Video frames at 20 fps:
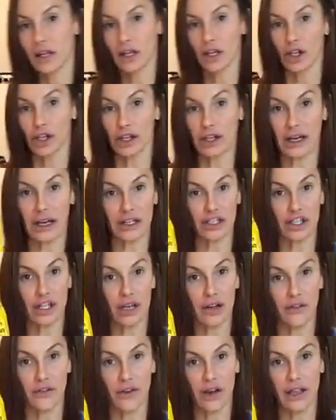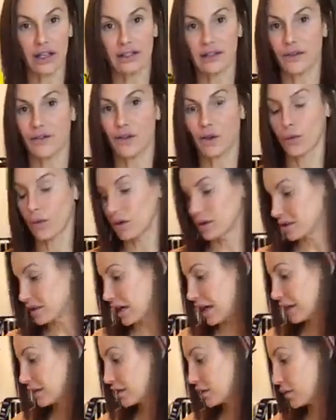You can add chili flakes if you want to
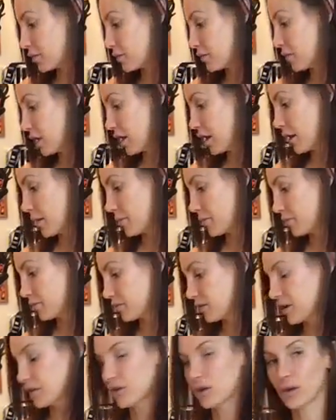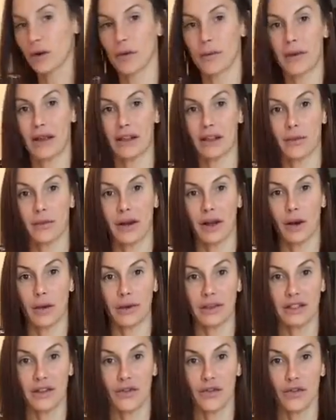add them, if you want to make them a little bit
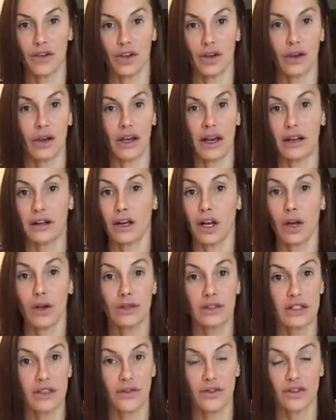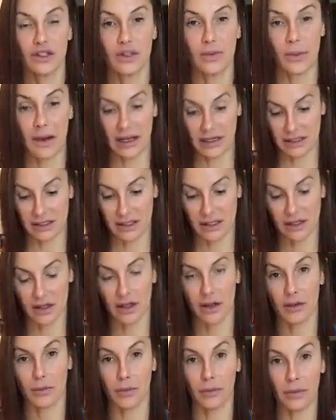different. You can add loads of different spices to
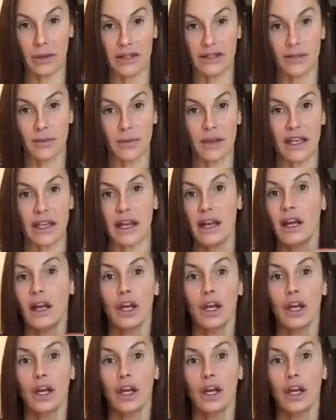mincemeat.